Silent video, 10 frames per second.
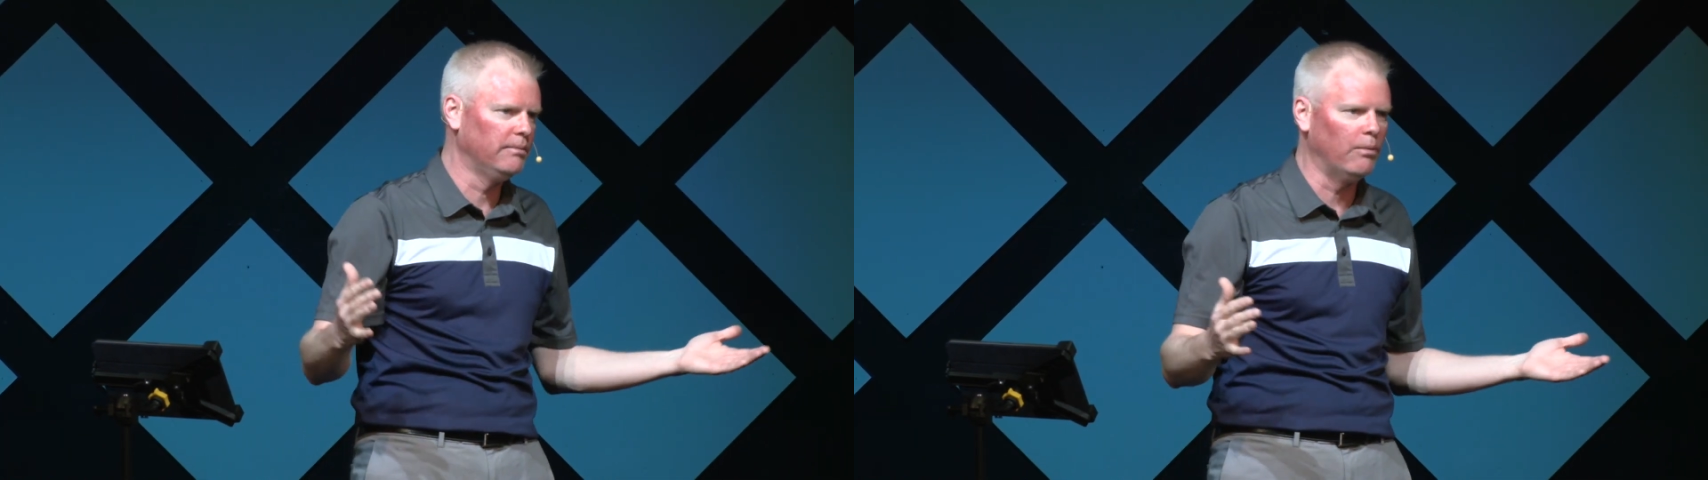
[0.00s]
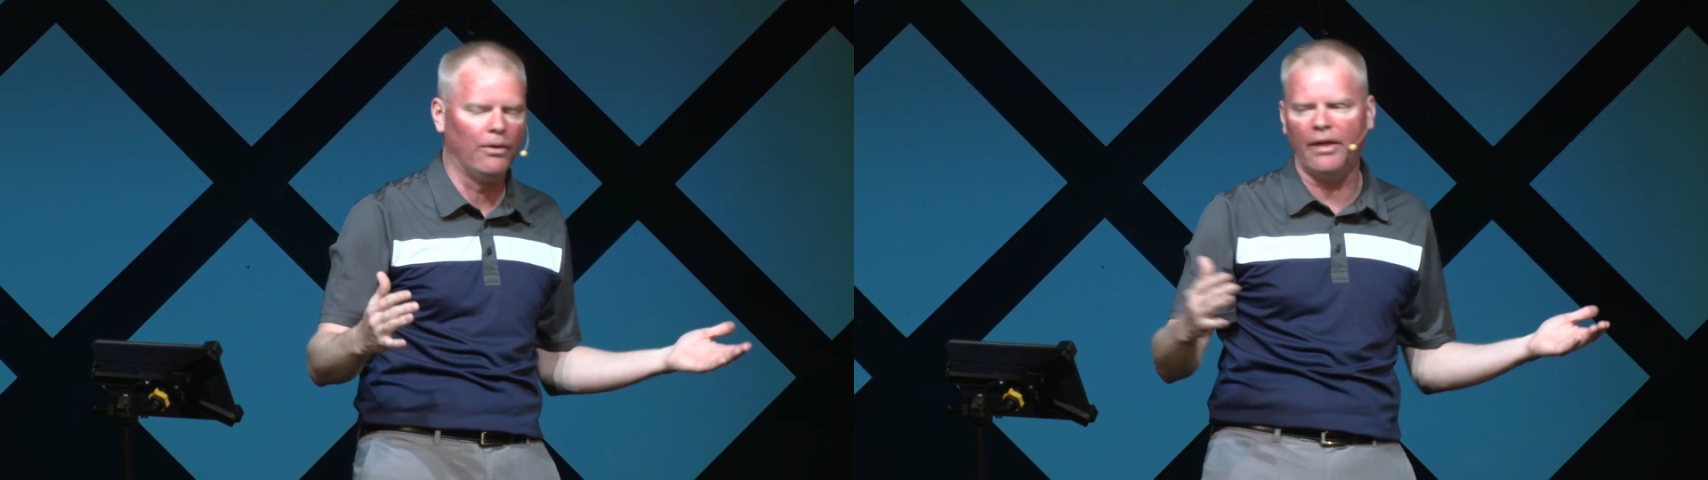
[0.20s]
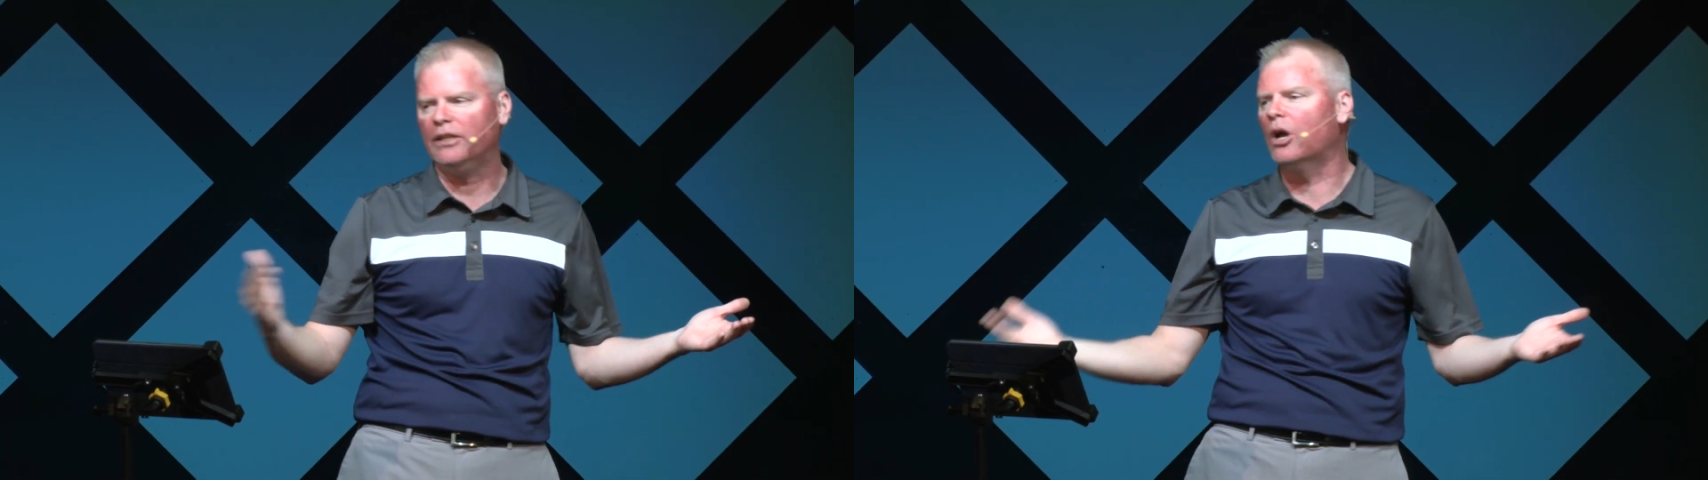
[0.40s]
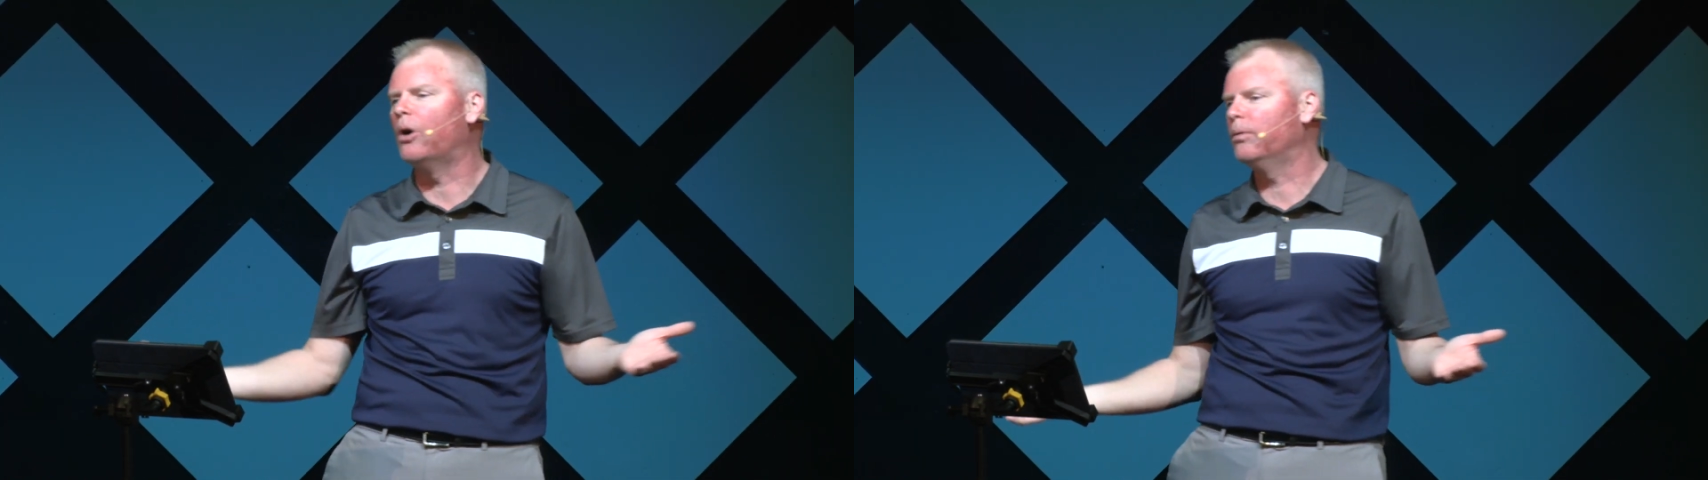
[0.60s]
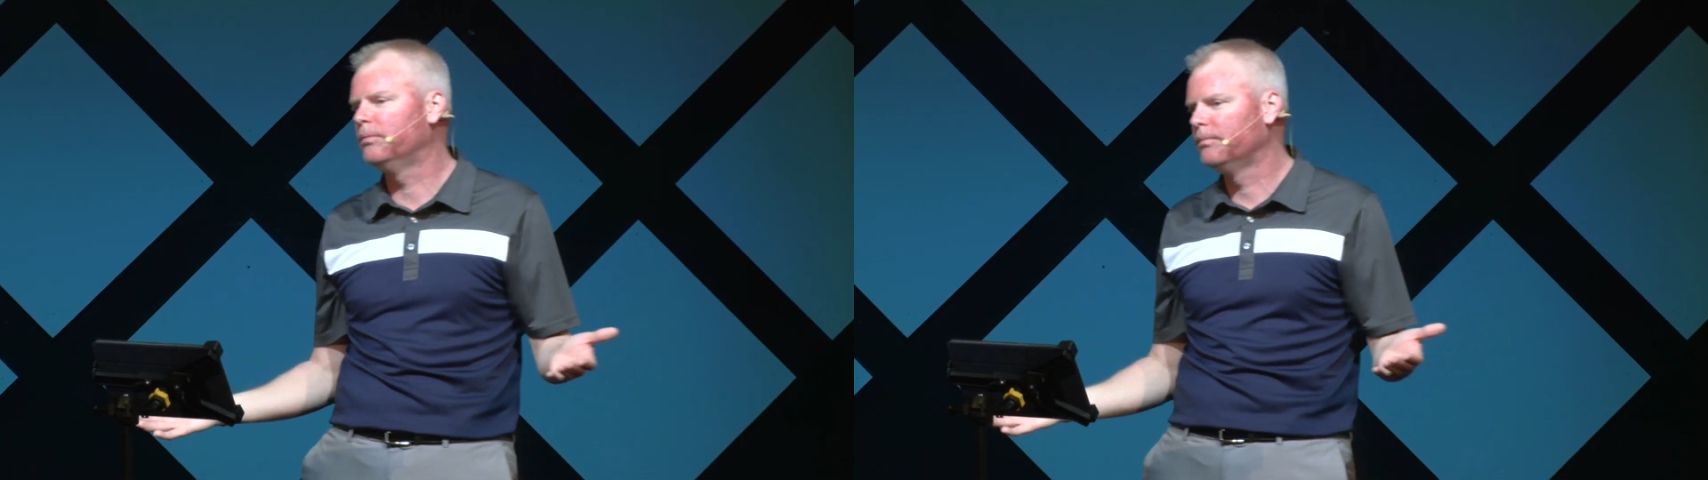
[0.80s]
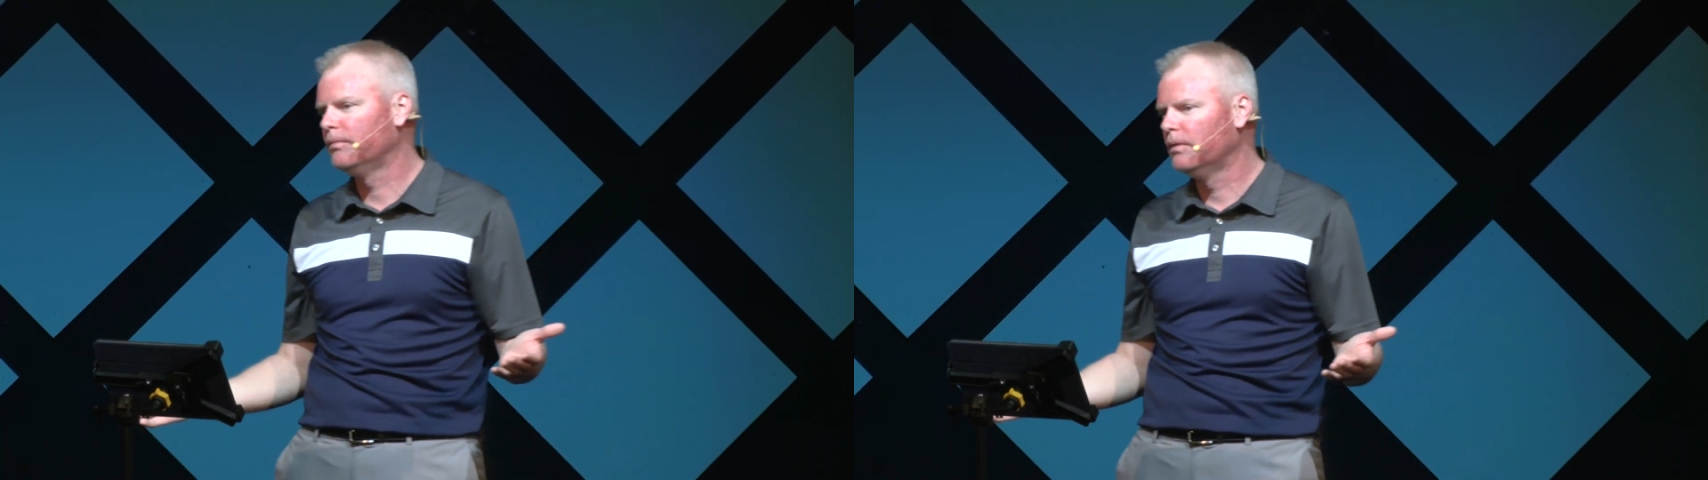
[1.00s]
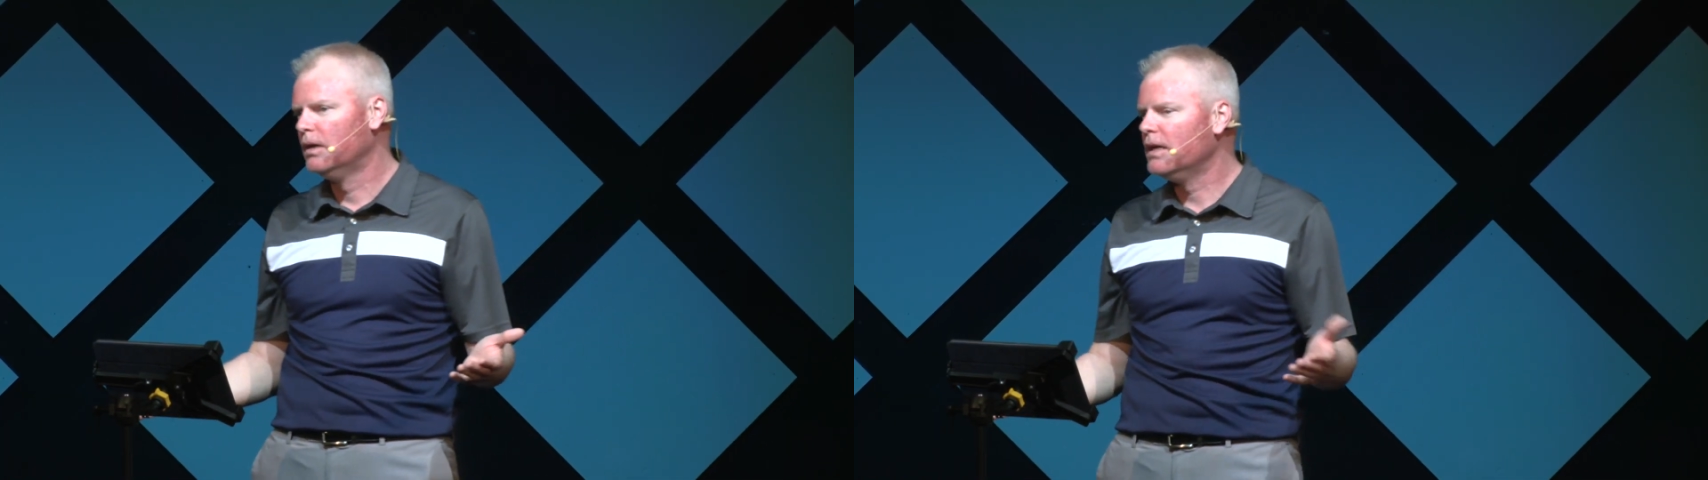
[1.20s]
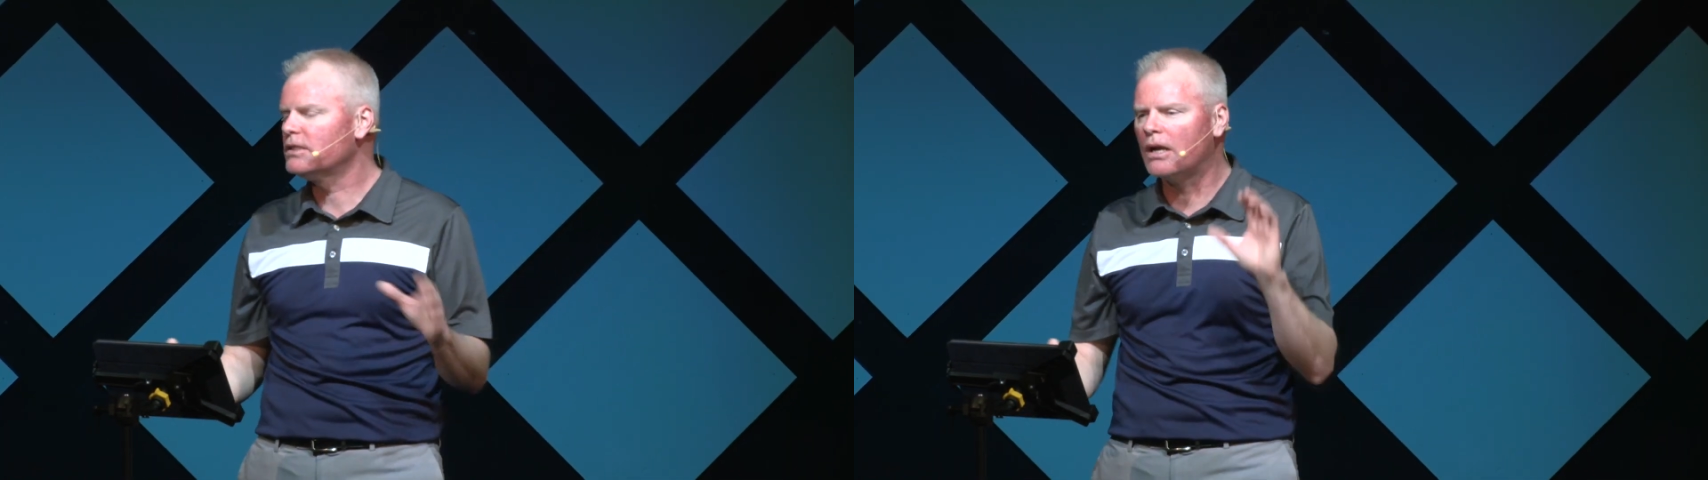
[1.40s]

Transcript: well, they don't. It's